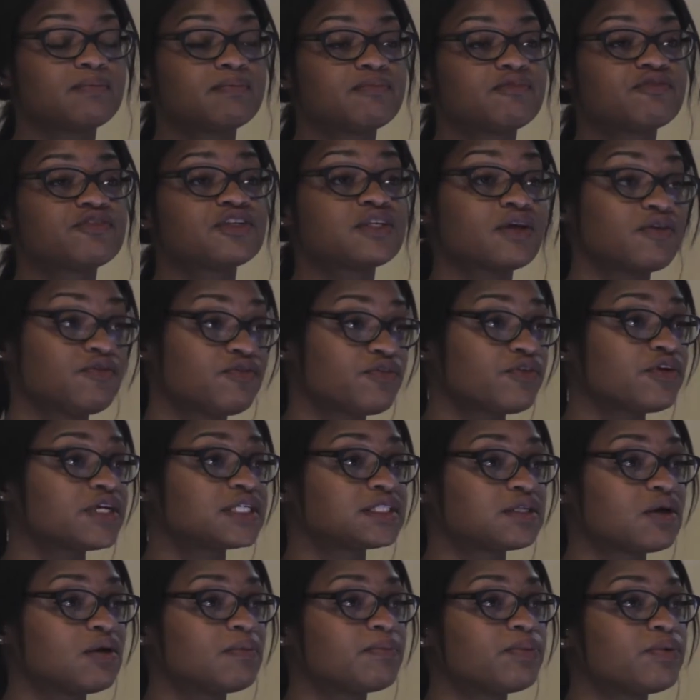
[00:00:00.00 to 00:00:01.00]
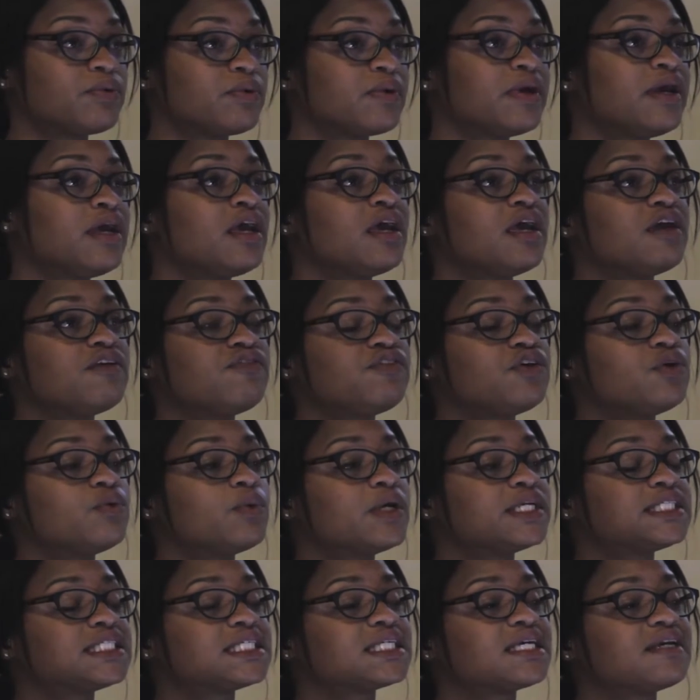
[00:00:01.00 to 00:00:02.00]
So, for example, if you were
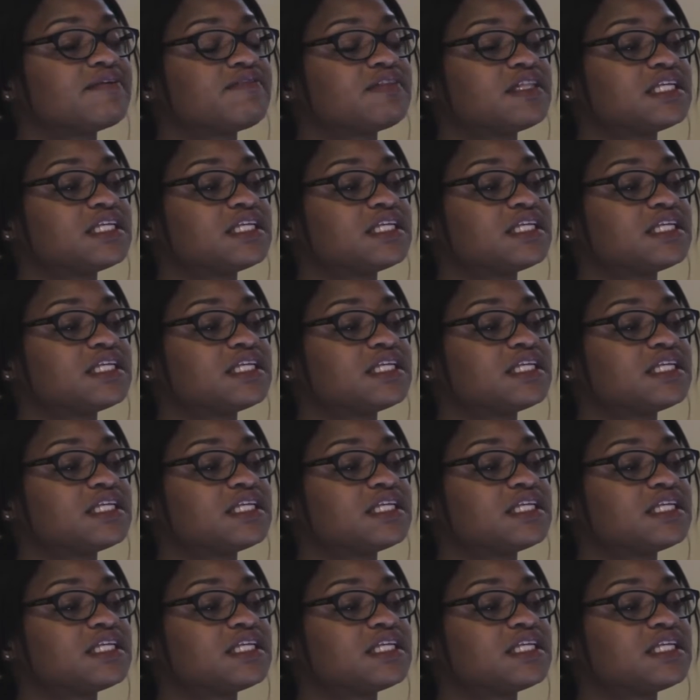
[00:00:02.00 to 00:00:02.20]
to give